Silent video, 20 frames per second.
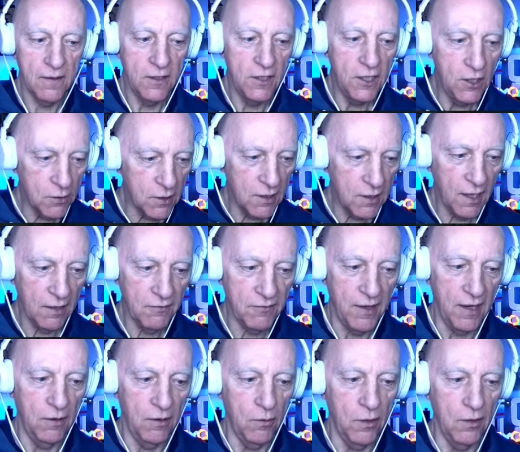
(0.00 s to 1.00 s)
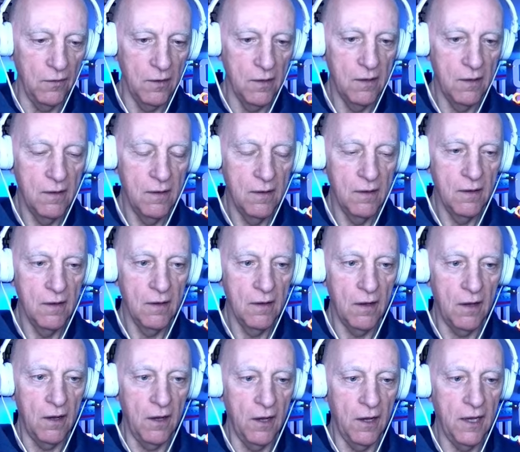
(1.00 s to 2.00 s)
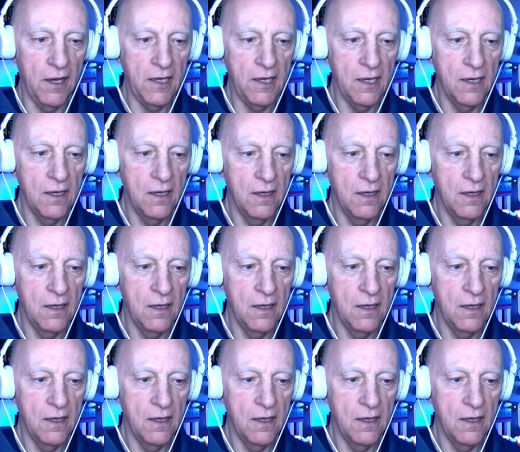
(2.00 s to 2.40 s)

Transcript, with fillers: You can have that one. Hi.